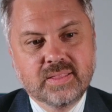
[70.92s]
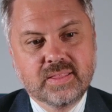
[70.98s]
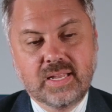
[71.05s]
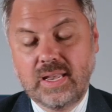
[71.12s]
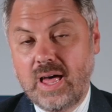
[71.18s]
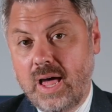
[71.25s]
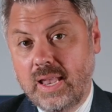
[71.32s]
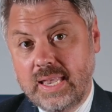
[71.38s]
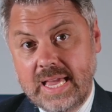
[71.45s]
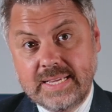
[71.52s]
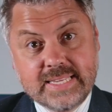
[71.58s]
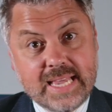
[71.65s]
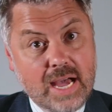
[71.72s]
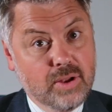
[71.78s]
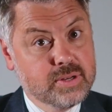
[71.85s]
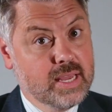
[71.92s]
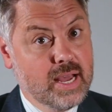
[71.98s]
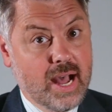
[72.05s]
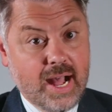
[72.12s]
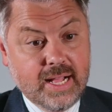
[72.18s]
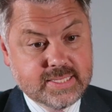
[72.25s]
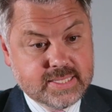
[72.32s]
The law lays out
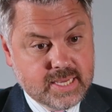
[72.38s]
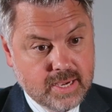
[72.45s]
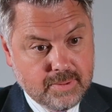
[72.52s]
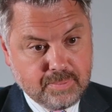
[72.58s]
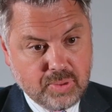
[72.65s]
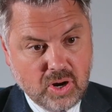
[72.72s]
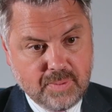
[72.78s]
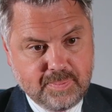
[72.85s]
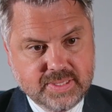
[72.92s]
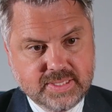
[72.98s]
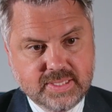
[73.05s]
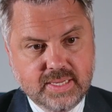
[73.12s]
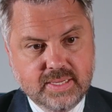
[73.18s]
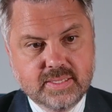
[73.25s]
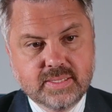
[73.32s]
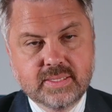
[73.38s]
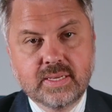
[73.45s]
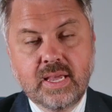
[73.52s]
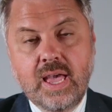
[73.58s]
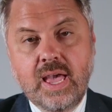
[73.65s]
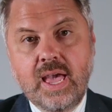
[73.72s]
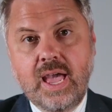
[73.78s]
God's purposes,
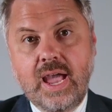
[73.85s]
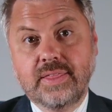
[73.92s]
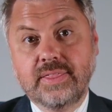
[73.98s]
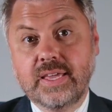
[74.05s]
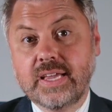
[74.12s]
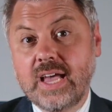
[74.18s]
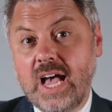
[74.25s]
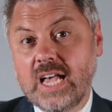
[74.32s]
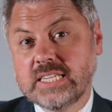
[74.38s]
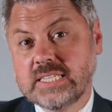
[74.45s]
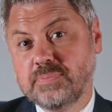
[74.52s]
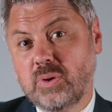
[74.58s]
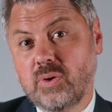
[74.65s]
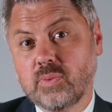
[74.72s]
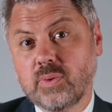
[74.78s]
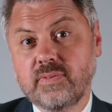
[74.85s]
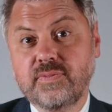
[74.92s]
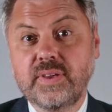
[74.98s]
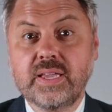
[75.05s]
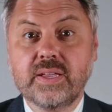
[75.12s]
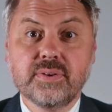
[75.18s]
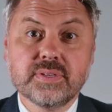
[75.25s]
and the gospel
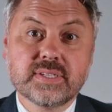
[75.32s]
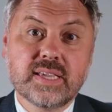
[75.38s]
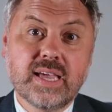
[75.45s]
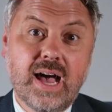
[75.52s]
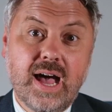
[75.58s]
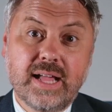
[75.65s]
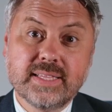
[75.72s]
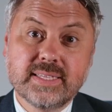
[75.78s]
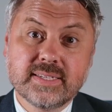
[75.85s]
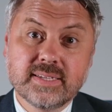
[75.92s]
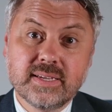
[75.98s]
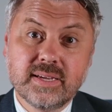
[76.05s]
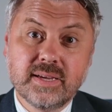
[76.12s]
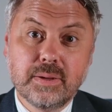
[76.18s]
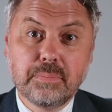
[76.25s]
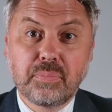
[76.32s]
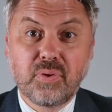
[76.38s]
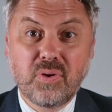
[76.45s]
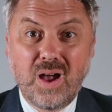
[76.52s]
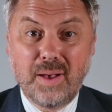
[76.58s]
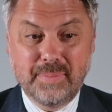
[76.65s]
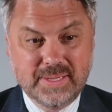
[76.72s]
reveals God's
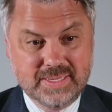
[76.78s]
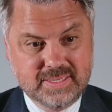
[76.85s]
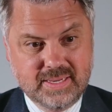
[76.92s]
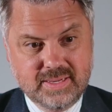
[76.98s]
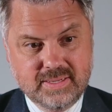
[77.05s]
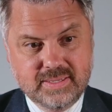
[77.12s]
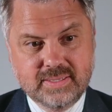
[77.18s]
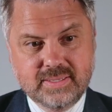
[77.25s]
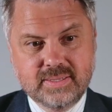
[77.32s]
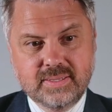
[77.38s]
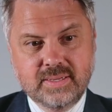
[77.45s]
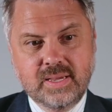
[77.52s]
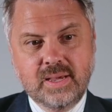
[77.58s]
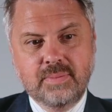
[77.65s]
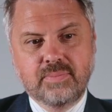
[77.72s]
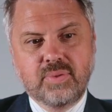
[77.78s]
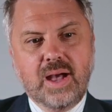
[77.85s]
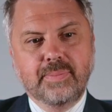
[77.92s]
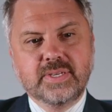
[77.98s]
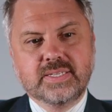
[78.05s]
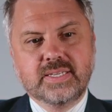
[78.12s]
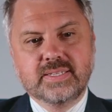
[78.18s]
promises.
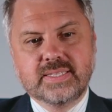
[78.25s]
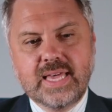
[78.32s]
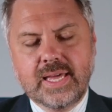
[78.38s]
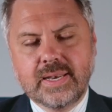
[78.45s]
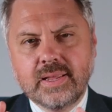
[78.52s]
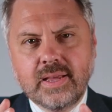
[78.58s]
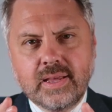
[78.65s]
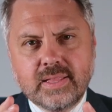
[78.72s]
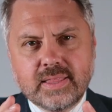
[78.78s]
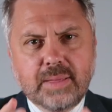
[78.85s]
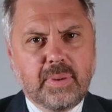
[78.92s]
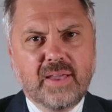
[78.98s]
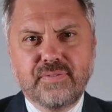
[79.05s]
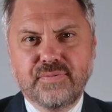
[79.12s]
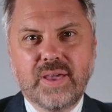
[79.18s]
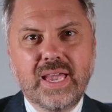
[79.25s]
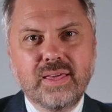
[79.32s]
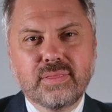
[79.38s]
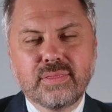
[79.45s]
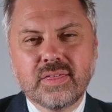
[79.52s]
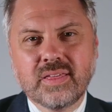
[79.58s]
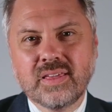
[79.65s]
Promises that, that by
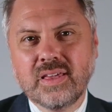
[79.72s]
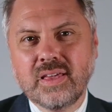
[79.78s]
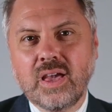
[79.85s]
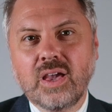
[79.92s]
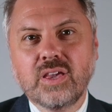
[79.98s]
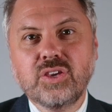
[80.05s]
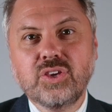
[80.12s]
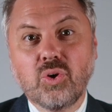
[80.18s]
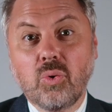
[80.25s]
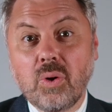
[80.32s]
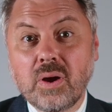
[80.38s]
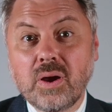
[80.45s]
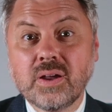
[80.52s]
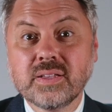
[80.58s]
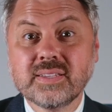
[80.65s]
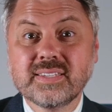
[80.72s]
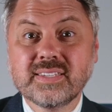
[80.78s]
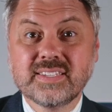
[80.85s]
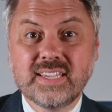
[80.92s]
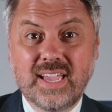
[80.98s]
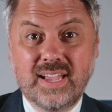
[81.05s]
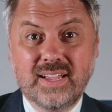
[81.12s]
faith, your
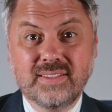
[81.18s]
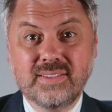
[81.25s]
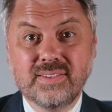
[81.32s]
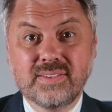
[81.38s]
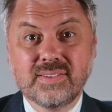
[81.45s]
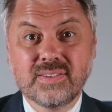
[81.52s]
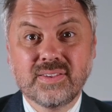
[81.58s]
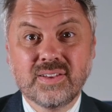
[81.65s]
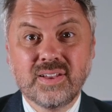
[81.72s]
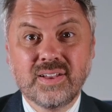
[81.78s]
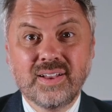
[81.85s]
sins